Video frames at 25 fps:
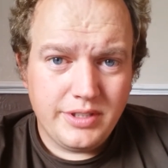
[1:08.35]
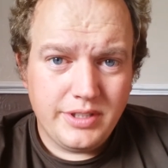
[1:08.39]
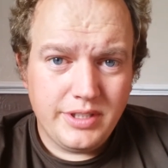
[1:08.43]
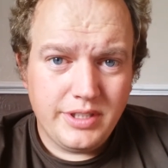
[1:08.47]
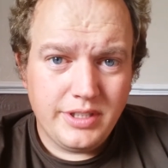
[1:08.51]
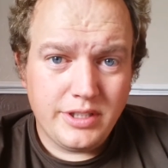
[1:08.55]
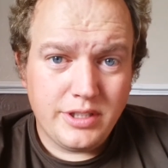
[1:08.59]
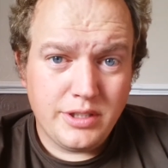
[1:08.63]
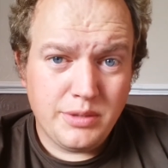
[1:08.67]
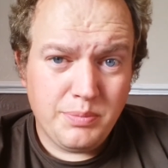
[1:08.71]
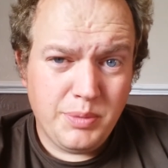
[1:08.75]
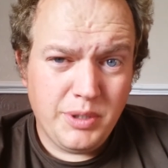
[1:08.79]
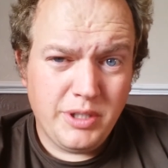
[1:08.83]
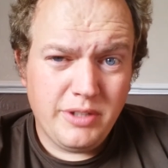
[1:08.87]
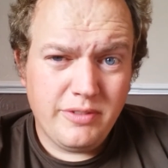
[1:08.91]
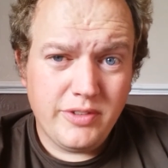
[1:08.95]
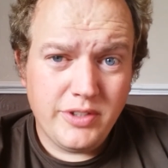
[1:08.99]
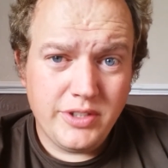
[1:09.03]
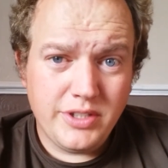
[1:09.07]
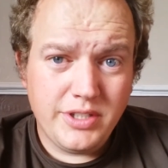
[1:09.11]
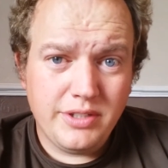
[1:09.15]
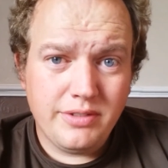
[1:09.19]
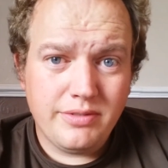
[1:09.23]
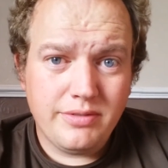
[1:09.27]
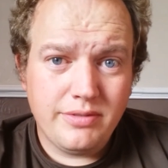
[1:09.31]
It's a bit of a
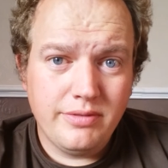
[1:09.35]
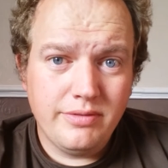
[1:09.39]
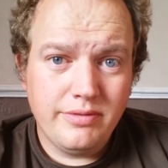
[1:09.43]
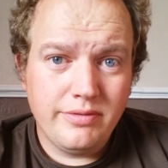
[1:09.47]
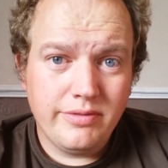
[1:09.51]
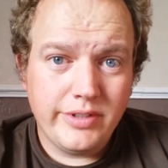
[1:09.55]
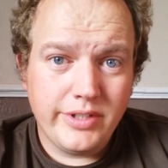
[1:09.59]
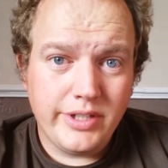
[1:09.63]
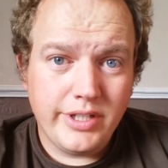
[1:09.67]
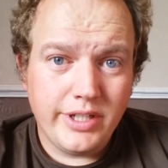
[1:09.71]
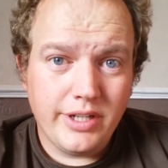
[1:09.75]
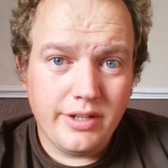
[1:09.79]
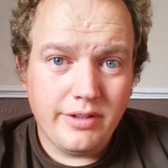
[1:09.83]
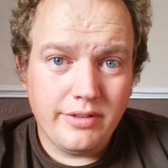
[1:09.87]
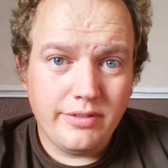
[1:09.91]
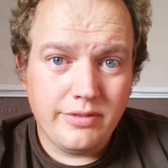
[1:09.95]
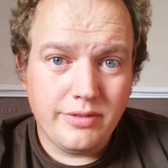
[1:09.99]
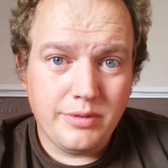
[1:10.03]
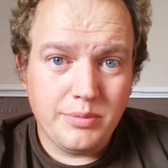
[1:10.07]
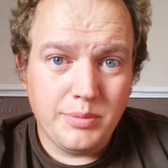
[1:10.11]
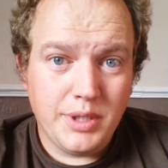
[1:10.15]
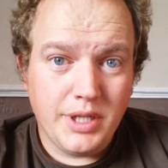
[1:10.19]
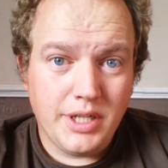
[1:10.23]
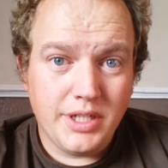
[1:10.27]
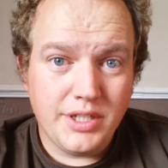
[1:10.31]
different video
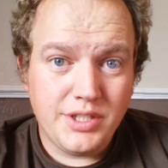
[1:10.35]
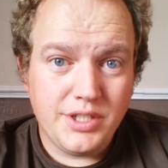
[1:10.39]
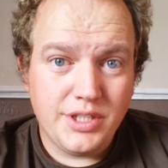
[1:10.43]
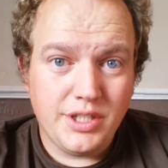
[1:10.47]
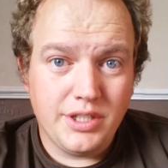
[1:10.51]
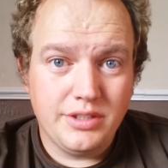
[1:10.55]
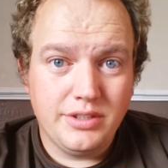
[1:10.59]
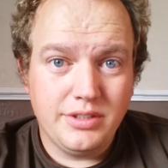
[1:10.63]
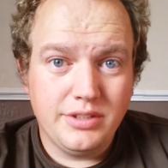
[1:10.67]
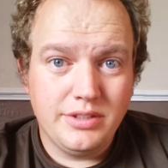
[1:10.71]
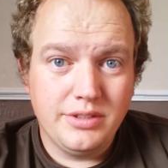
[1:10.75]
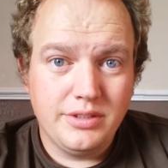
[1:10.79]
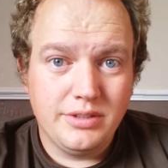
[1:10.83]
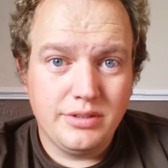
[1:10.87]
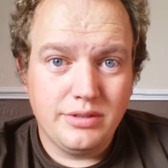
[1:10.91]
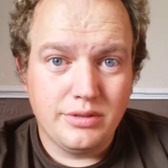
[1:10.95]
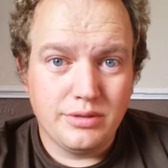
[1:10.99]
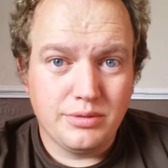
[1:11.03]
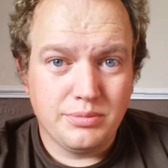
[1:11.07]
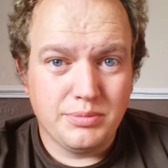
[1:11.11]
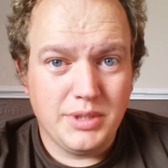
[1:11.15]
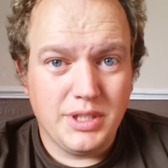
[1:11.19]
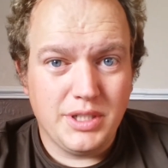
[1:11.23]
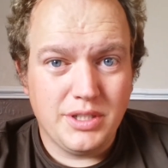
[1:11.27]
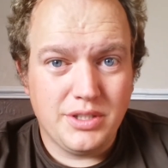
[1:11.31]
for my channel,
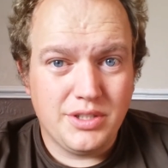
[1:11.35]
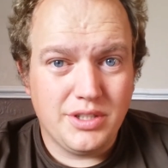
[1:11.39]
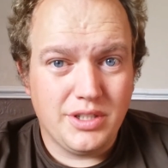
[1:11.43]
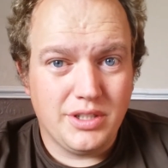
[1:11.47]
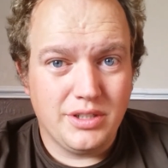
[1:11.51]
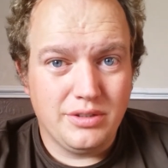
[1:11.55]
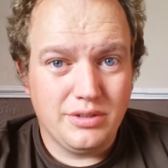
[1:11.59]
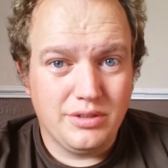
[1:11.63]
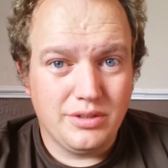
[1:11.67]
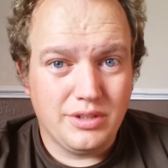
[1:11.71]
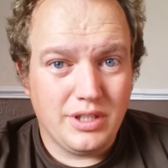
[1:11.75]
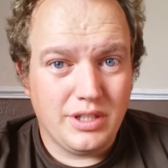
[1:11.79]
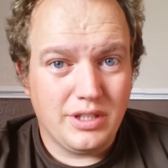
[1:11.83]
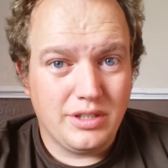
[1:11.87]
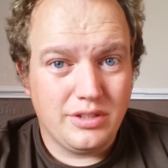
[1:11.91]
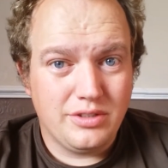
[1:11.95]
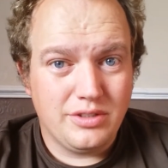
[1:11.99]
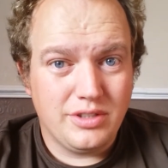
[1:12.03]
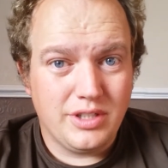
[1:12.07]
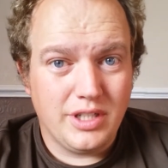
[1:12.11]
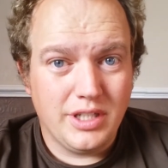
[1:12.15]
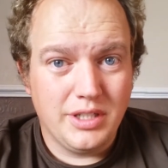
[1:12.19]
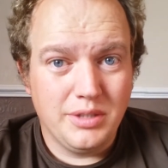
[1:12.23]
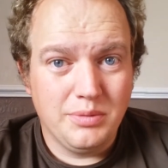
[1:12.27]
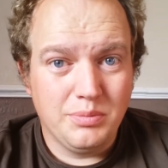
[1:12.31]
because my channel's, I'd
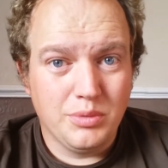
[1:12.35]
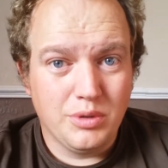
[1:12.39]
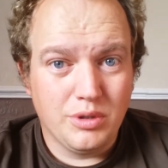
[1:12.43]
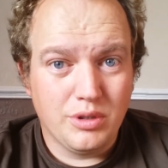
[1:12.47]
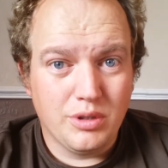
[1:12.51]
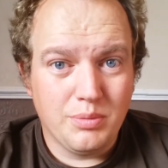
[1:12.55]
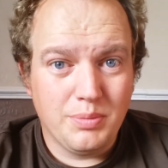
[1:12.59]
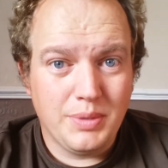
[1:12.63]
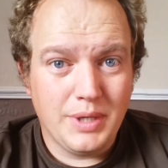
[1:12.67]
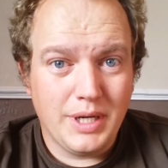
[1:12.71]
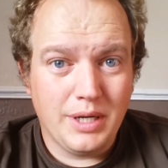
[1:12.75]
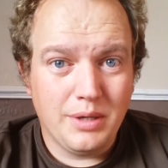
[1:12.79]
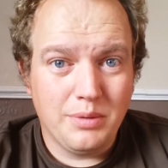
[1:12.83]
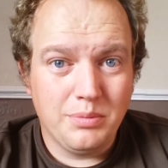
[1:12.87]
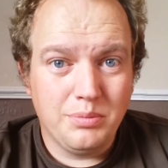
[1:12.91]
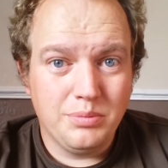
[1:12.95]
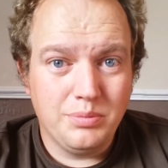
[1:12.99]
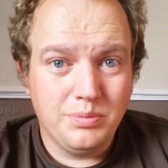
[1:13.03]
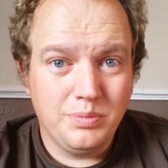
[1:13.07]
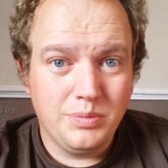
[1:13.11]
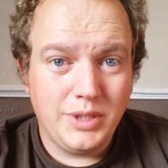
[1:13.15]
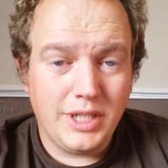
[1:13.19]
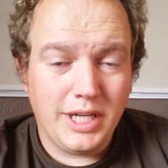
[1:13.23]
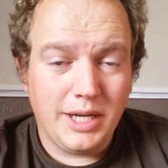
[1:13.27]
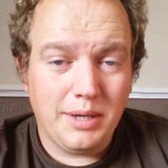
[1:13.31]
say, more about
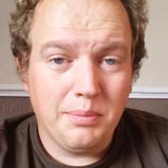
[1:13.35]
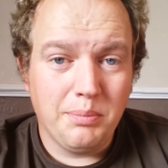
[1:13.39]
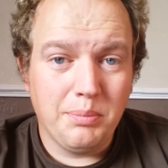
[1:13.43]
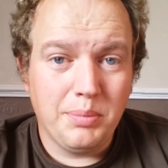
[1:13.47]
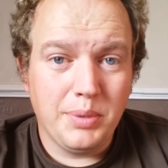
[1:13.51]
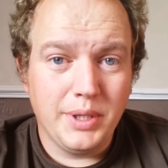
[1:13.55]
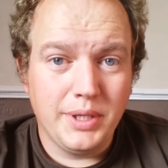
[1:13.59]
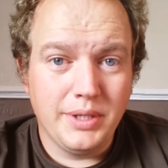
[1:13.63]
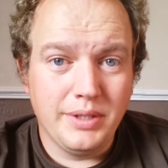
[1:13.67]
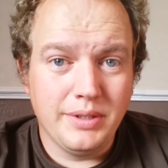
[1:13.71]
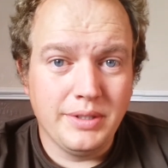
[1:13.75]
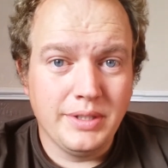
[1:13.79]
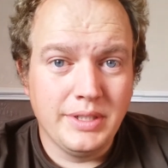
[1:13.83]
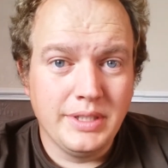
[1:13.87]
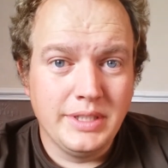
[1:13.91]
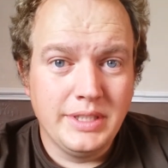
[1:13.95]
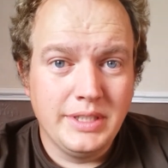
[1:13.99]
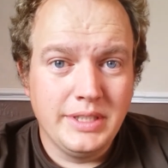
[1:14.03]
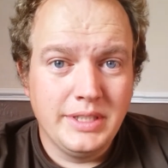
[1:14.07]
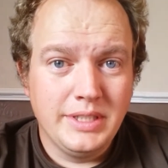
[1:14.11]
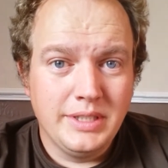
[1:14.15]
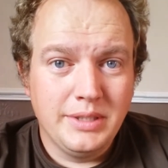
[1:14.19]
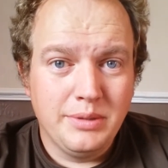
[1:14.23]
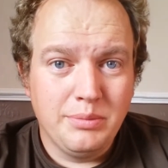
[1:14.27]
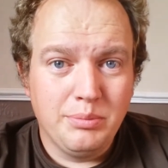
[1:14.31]
camping,
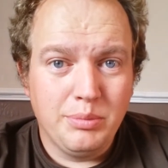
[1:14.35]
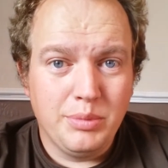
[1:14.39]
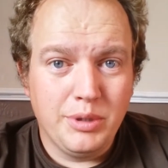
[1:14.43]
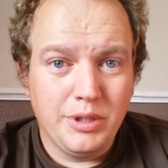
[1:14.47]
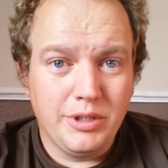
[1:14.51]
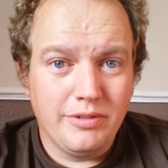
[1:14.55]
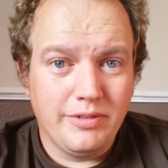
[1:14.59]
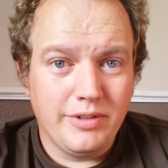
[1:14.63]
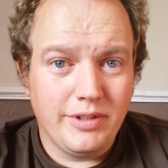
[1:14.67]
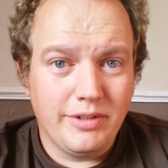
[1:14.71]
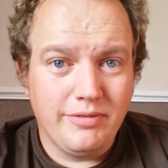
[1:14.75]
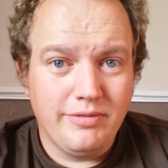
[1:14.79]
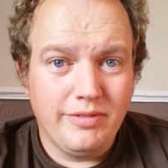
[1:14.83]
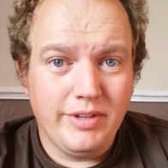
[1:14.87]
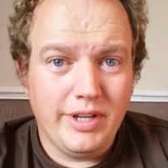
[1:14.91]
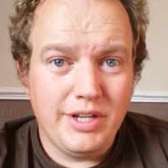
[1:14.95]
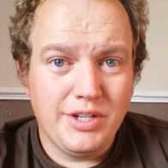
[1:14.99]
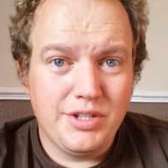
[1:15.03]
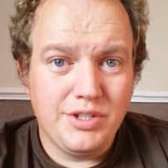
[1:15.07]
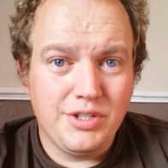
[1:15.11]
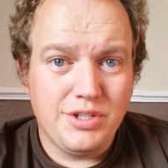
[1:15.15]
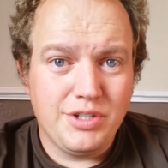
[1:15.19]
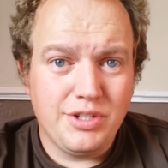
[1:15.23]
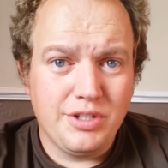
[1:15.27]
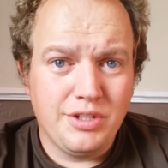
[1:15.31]
bit of
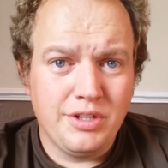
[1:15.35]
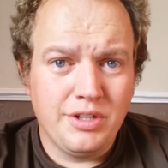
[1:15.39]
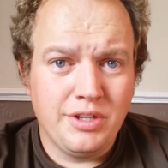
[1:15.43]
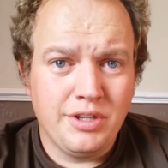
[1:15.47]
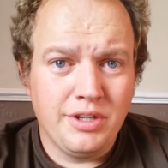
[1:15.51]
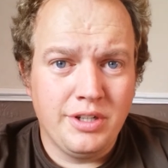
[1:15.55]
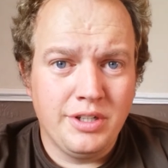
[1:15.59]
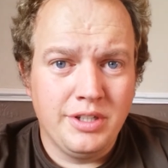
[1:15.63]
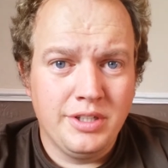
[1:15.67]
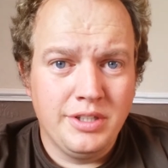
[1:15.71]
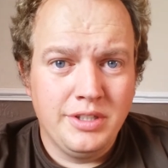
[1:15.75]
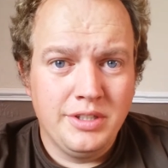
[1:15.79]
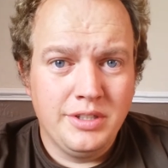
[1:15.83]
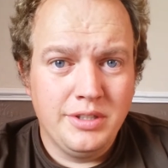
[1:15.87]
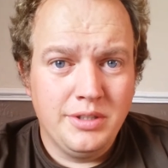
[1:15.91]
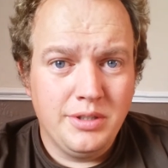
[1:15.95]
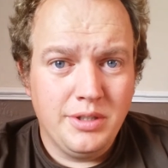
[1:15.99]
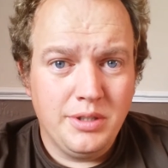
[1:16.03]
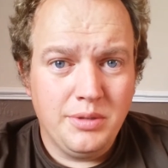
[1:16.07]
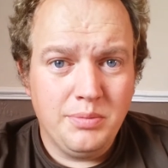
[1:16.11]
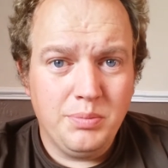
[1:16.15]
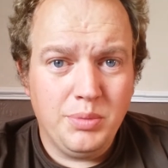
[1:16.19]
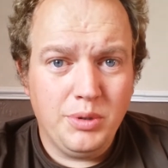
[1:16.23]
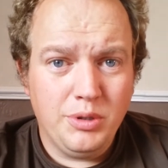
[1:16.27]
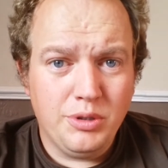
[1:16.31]
adventure
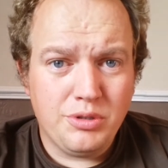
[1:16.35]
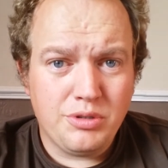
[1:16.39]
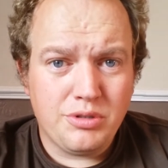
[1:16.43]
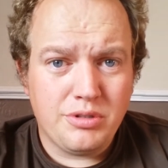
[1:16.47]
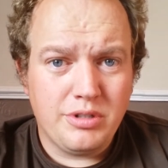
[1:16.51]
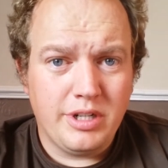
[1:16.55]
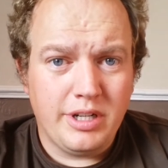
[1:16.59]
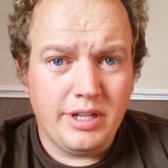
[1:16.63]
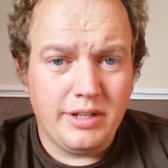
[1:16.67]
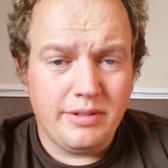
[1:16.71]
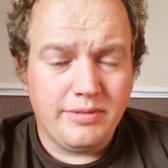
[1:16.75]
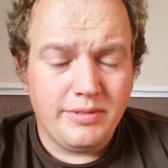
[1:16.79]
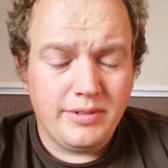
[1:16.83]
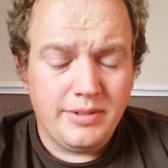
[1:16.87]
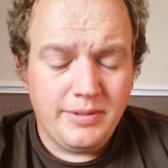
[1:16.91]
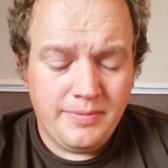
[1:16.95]
and bushcraft.